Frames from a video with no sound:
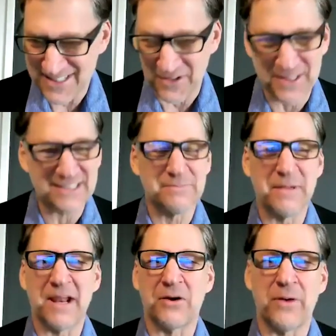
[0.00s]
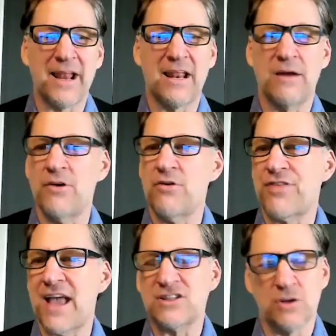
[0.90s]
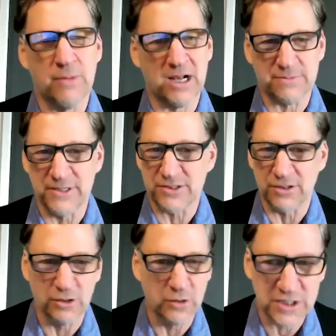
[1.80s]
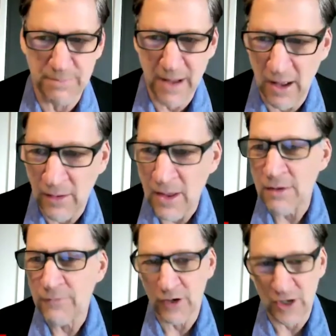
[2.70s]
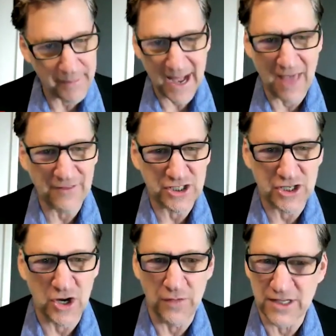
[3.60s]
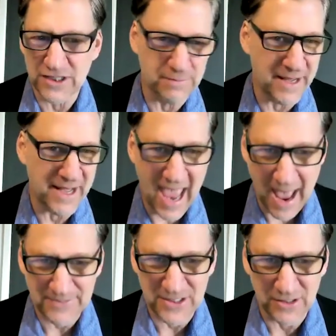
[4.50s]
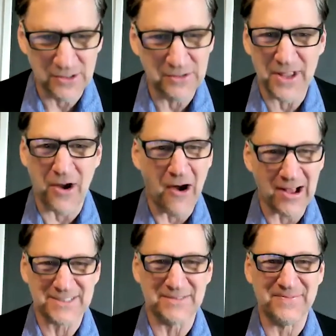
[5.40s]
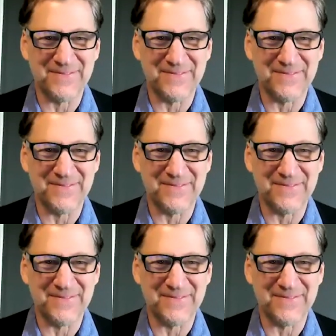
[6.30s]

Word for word: So, this has been a great interview. Thanks so much, Mr. Lewis Bell for coming on the show. This has been absolutely awesome.